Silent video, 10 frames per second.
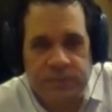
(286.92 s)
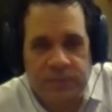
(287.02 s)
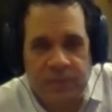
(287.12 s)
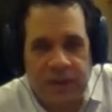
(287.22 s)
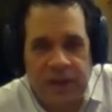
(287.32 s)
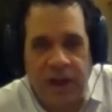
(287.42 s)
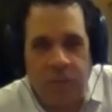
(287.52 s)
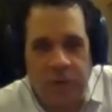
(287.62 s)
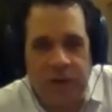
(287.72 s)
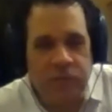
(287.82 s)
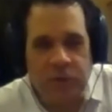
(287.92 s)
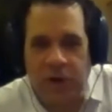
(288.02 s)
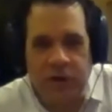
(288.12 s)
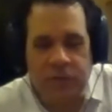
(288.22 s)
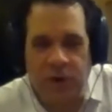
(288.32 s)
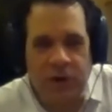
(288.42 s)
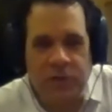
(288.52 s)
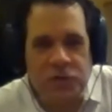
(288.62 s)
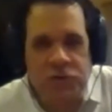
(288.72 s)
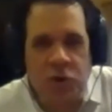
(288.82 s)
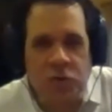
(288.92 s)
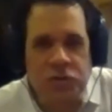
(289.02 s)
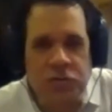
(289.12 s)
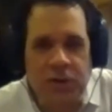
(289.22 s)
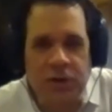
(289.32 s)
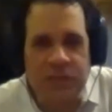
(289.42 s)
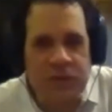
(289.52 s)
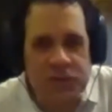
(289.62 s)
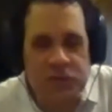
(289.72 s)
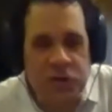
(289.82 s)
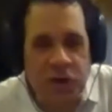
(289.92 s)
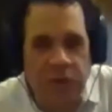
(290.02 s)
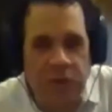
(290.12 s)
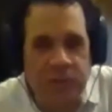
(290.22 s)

Yeah. The very first notes you hear of this concerto.